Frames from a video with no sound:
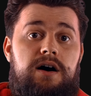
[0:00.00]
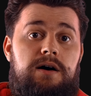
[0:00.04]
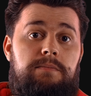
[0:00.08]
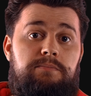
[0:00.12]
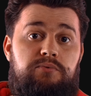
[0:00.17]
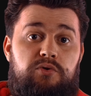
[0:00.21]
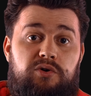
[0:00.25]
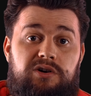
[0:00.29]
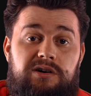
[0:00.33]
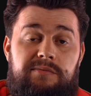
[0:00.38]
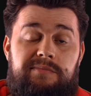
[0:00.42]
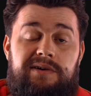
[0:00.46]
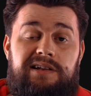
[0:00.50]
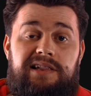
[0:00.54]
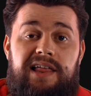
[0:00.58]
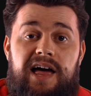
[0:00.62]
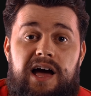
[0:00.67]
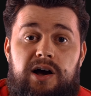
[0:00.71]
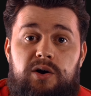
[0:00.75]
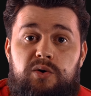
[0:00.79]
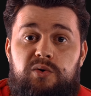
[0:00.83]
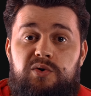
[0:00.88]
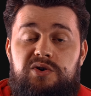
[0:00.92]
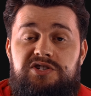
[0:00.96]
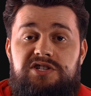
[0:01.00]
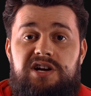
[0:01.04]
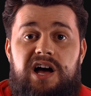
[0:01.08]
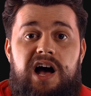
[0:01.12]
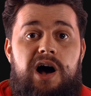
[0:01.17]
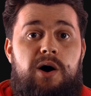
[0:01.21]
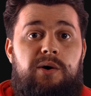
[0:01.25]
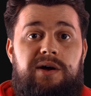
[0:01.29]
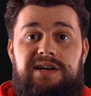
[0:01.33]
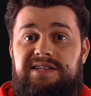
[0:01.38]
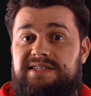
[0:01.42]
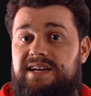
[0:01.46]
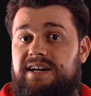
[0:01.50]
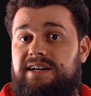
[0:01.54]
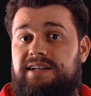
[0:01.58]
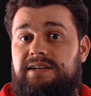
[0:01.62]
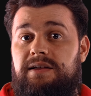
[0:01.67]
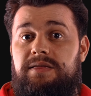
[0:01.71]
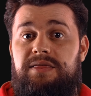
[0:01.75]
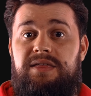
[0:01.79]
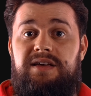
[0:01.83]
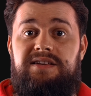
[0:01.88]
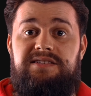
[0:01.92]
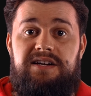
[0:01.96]
programming language, how
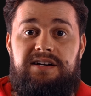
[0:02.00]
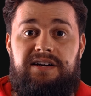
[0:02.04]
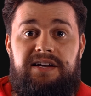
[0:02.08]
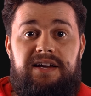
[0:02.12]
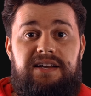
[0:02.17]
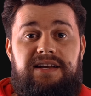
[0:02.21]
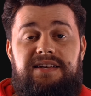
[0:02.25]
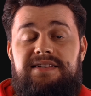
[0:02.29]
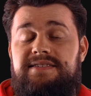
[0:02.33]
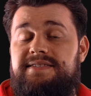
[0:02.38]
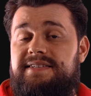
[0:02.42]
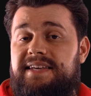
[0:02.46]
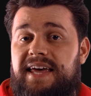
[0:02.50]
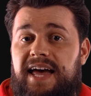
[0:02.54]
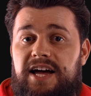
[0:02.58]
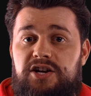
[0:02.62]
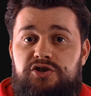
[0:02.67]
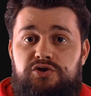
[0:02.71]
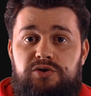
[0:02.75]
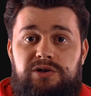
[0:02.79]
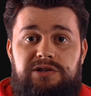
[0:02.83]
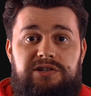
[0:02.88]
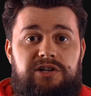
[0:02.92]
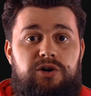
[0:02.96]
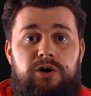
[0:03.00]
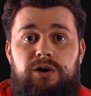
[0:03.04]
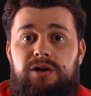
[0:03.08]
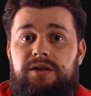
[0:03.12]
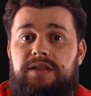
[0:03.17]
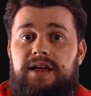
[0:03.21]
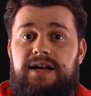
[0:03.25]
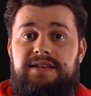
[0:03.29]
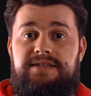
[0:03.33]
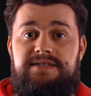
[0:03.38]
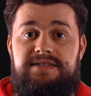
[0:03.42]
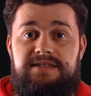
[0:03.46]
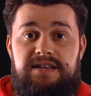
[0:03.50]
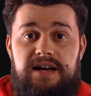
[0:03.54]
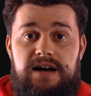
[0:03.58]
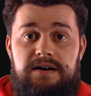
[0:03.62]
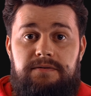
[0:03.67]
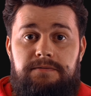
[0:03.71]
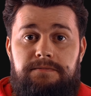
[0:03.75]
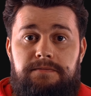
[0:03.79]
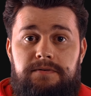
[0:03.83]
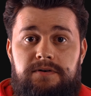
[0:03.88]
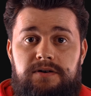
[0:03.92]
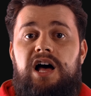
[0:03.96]
exactly things are getting scheduled and all that
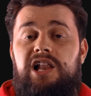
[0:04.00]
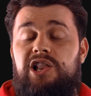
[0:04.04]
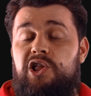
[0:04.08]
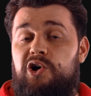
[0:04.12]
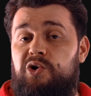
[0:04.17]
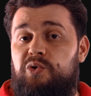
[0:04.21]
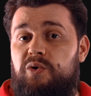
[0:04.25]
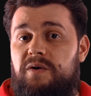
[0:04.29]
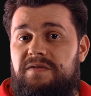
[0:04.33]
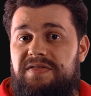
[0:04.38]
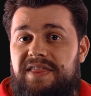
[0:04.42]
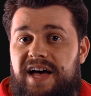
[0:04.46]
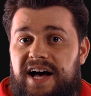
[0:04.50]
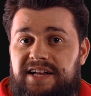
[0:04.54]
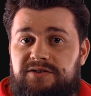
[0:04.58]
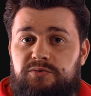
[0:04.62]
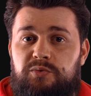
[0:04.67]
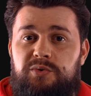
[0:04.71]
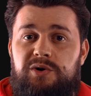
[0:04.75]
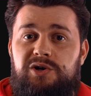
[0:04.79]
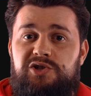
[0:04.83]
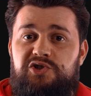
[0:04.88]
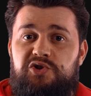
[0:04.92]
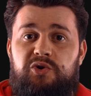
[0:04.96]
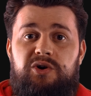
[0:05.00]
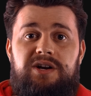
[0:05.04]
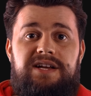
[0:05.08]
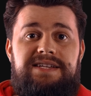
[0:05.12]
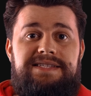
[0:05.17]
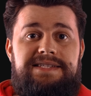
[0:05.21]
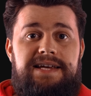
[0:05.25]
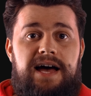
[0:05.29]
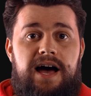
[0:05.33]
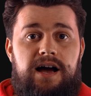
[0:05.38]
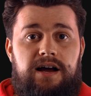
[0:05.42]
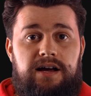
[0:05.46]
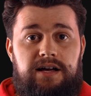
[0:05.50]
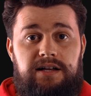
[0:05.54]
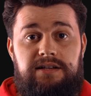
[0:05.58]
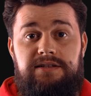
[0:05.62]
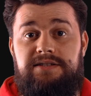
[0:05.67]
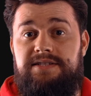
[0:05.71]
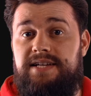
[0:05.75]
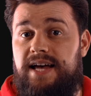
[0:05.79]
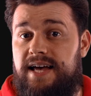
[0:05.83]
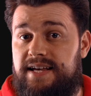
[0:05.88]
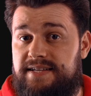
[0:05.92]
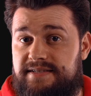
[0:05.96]
stuff. Along with that, we're also gonna tackle
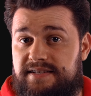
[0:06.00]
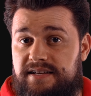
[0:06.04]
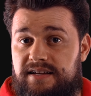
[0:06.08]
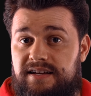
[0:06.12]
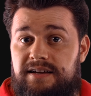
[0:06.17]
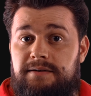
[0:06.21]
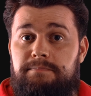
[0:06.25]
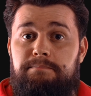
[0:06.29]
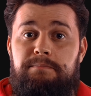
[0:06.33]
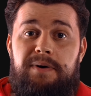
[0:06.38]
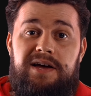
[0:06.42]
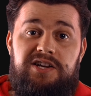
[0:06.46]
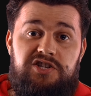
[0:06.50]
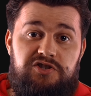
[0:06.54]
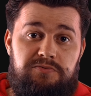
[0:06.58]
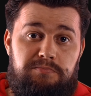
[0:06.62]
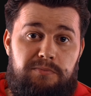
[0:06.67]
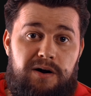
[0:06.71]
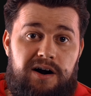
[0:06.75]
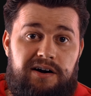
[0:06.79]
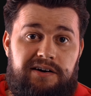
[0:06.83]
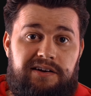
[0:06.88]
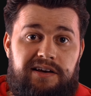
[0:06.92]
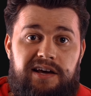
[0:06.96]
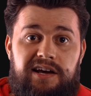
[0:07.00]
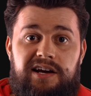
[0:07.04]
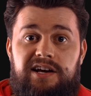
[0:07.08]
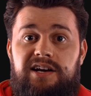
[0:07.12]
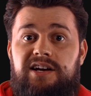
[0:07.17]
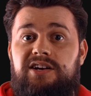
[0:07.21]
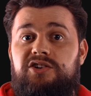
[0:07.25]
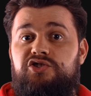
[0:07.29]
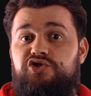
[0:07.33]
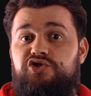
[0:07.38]
testing, benchmarking,